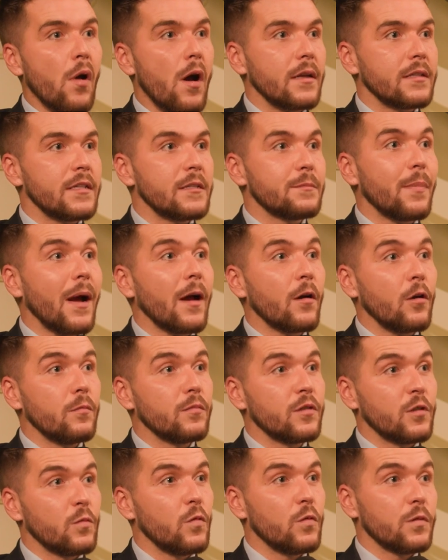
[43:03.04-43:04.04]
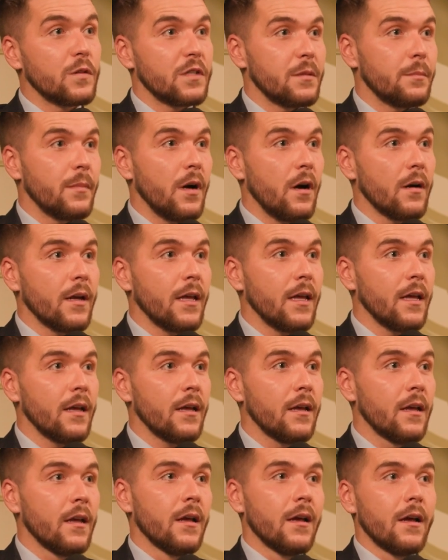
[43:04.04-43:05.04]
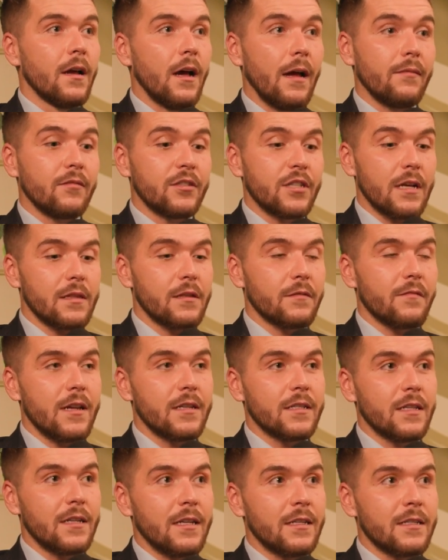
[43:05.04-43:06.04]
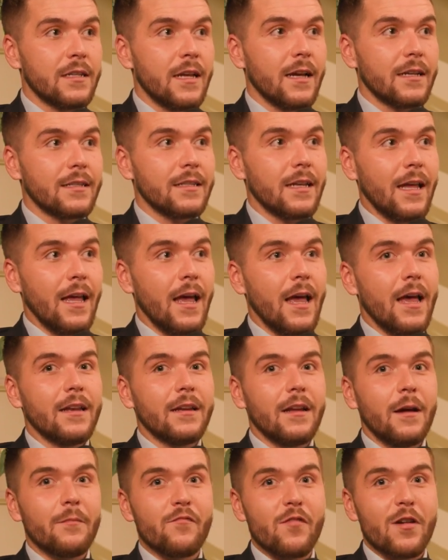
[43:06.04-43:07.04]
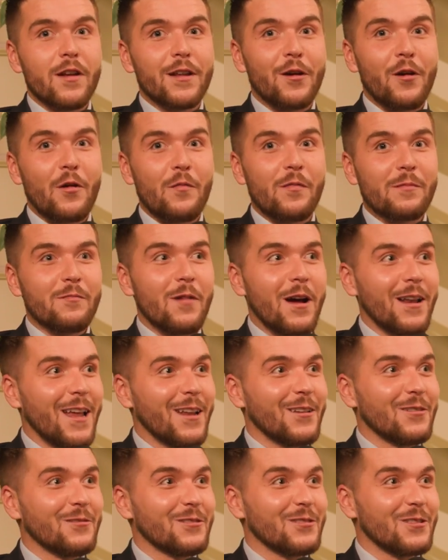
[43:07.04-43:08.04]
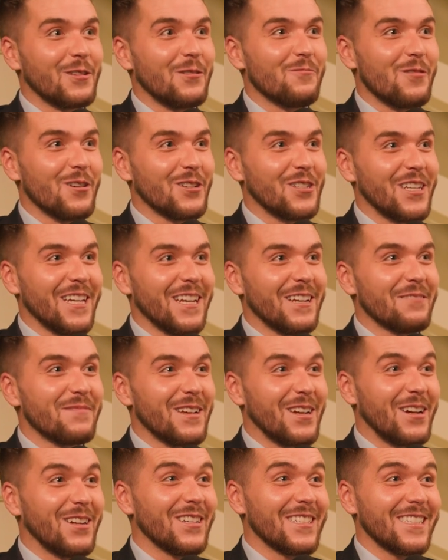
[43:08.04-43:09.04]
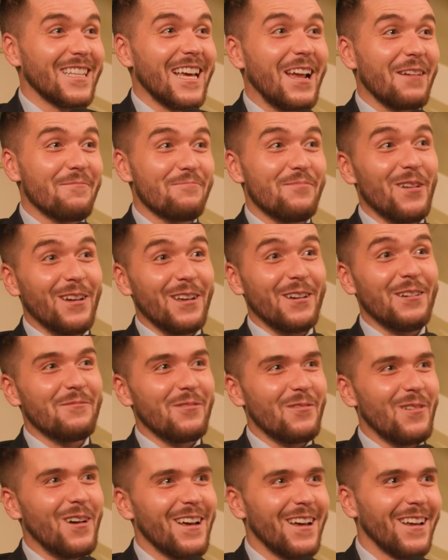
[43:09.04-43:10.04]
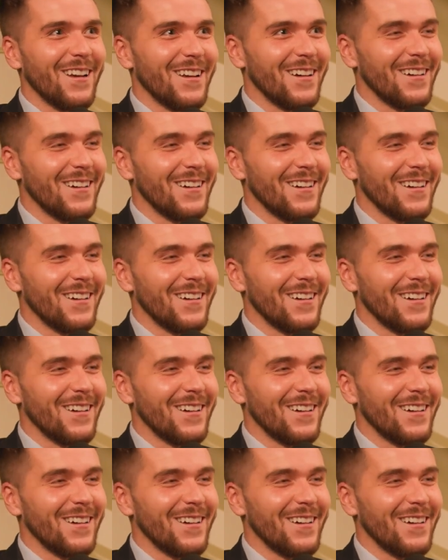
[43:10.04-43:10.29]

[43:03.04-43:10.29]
prices back up towards the market. I've checked the rental index again. I'm really hoping my landlord's not watching because they could put it up quite a